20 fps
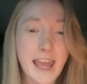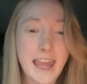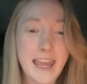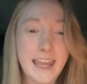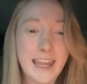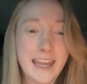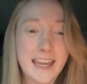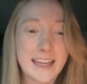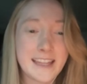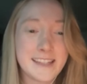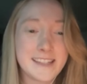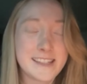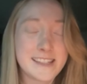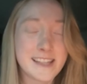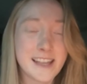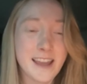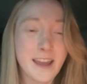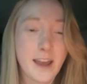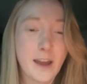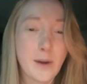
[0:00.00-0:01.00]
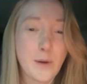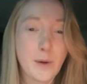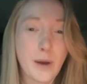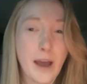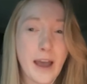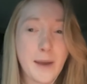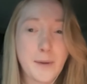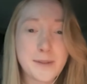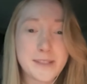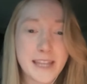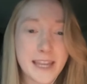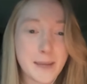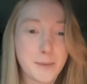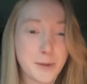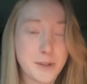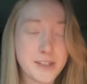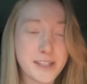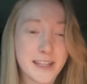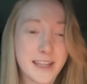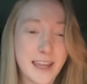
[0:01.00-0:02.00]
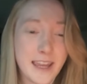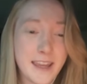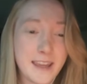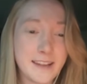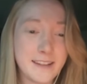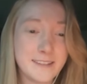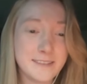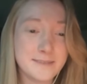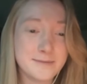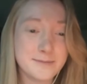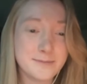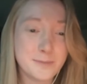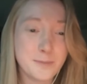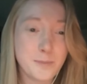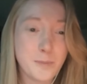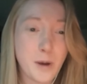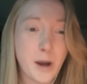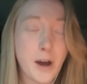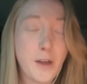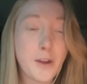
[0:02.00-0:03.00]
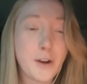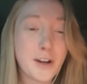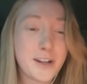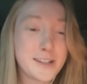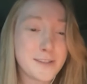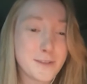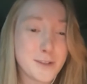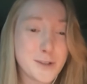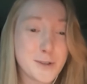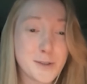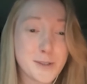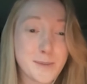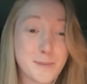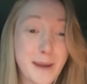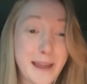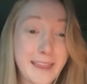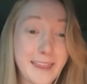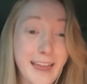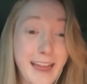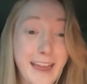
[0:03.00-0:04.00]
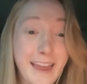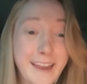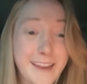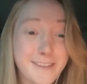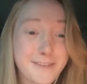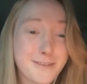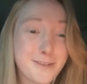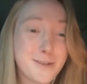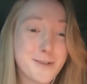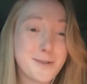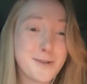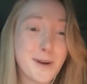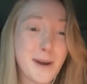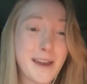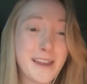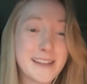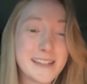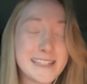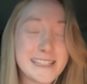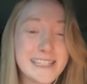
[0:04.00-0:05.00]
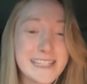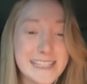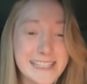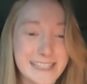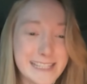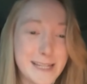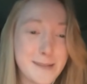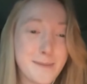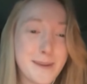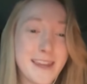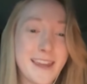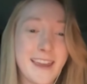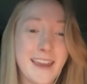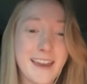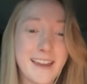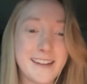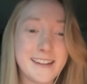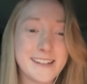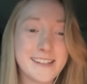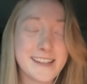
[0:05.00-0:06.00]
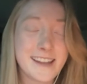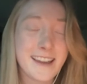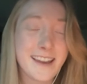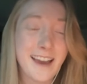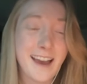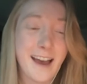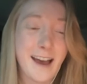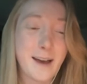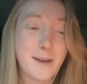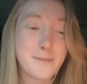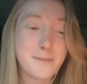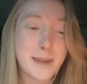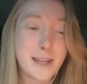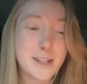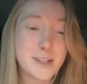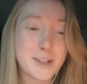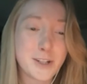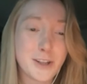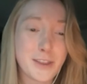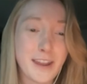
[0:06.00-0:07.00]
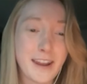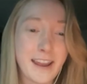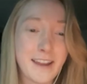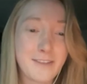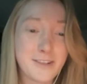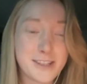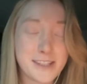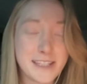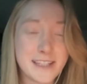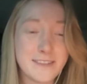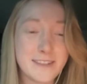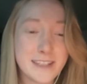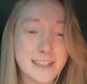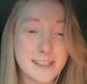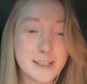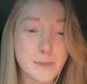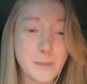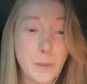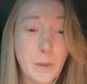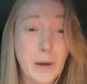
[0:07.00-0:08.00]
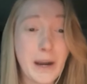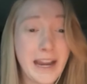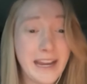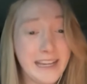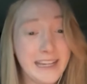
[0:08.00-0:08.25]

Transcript: And I was able to gain other individuals in my life who did see me and um, made sure that I received the support I